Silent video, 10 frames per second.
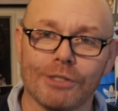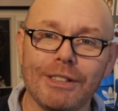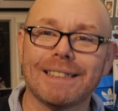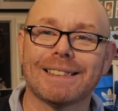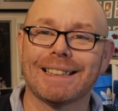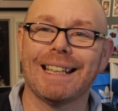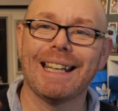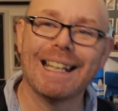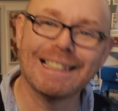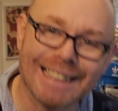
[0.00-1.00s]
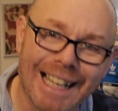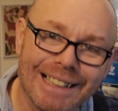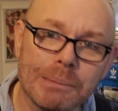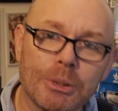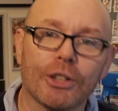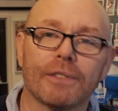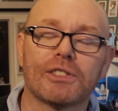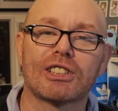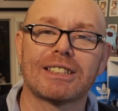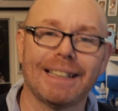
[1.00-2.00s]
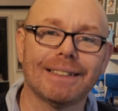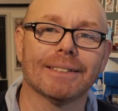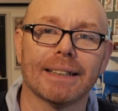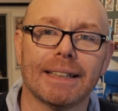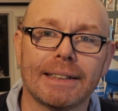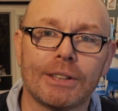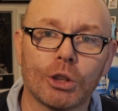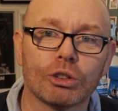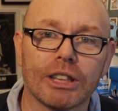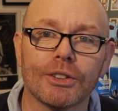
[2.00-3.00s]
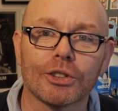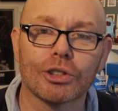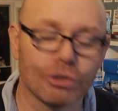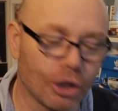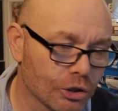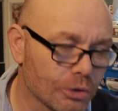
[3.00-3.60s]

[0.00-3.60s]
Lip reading: there is an element of skill in cutting the straw.